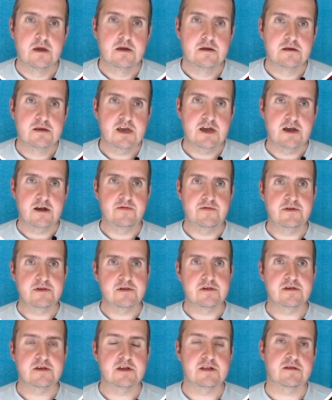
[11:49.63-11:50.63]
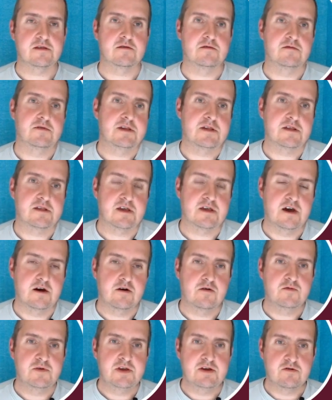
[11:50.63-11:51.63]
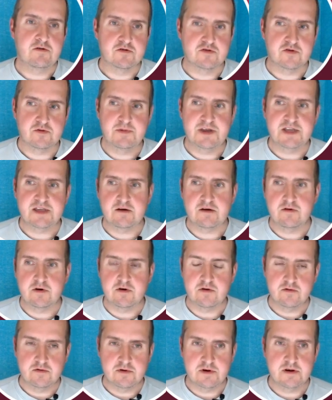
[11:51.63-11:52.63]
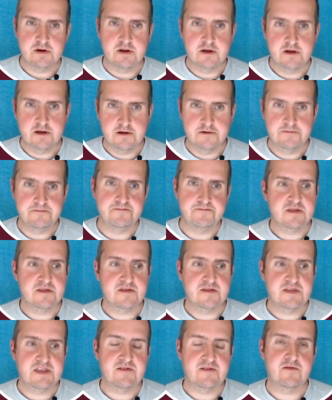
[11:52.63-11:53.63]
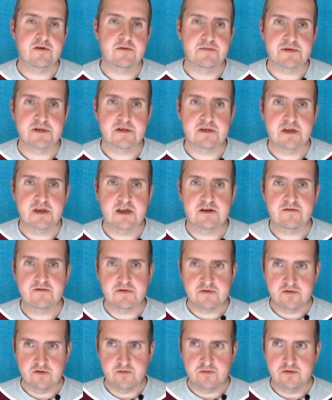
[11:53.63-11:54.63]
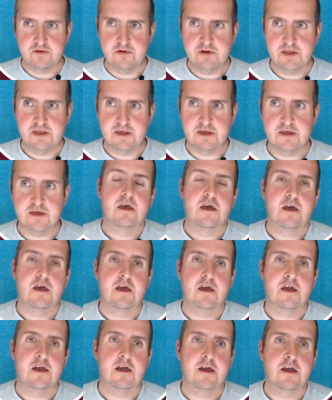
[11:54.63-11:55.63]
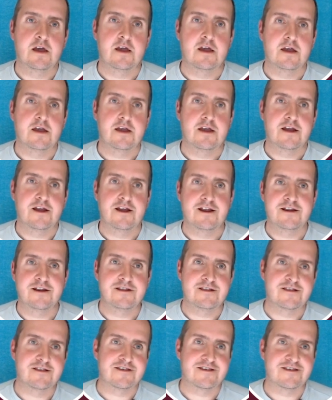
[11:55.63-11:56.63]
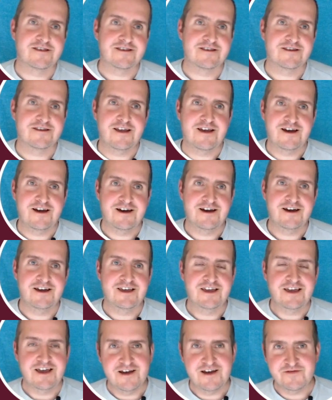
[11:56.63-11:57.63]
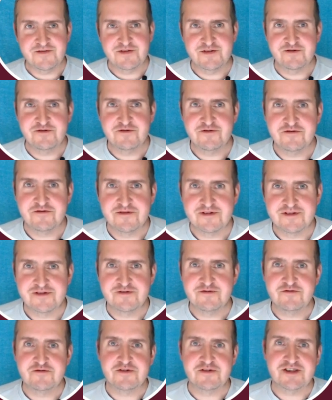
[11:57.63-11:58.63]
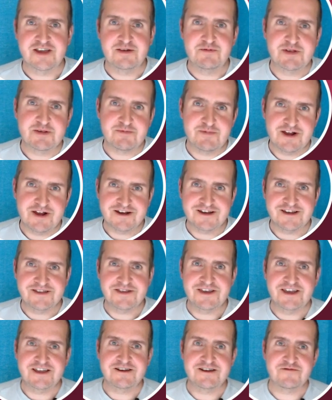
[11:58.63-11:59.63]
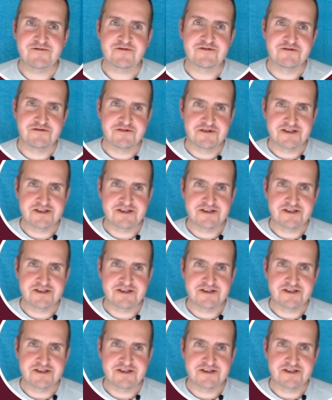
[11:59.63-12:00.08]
Yeah, and this is it. So this is how we automate our own um, DevOps at RestorePoint. Uh, and I have to do a shameless plug at the end, of course.